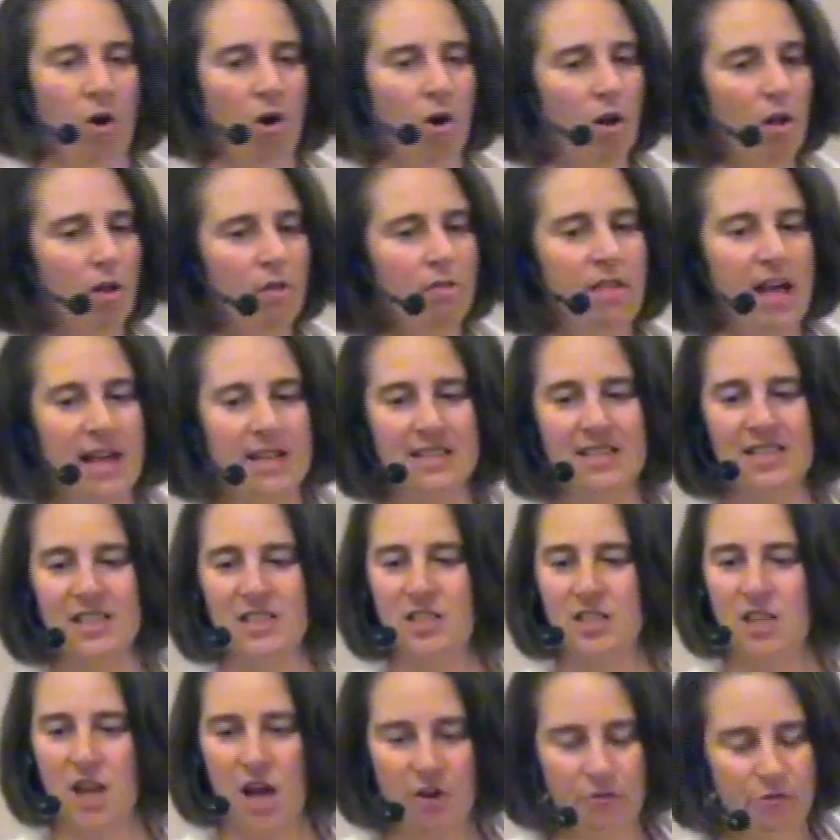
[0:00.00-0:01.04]
All that
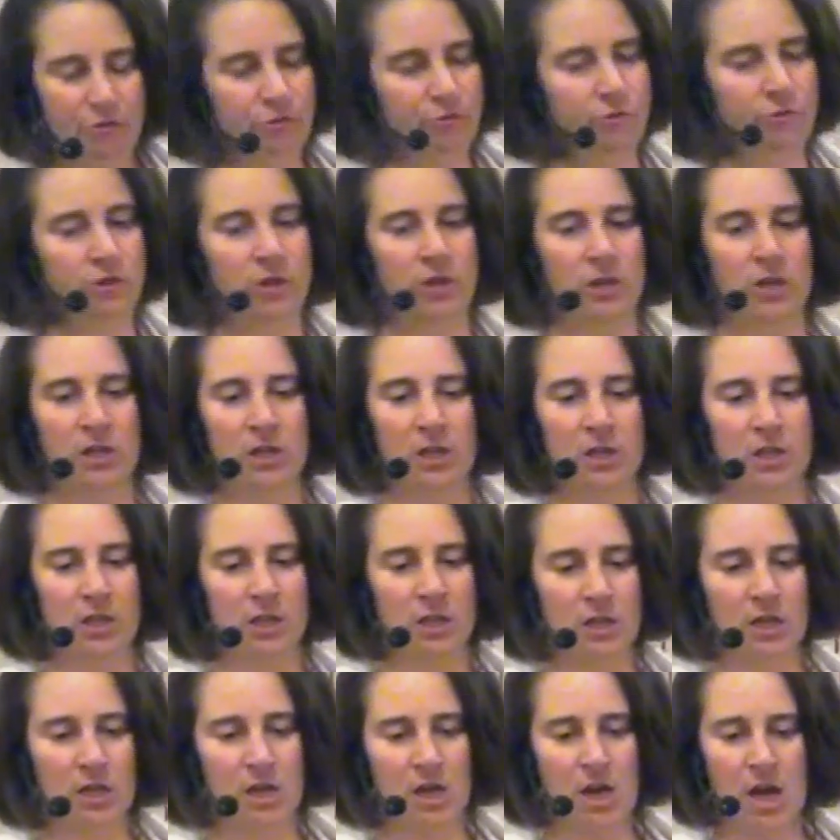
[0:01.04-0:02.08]
stuff
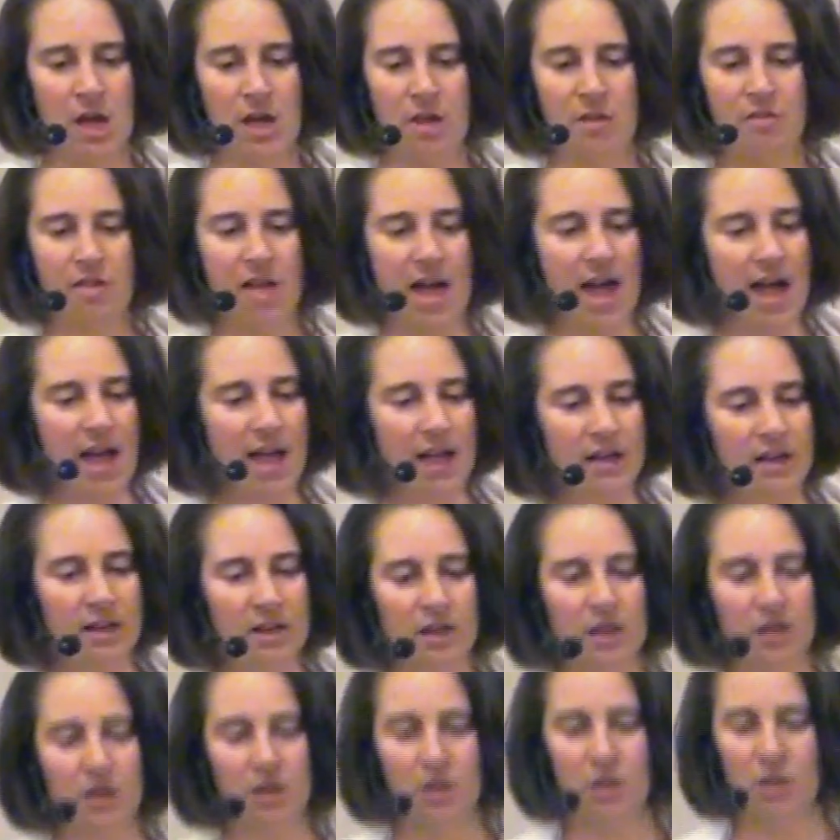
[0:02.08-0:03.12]
that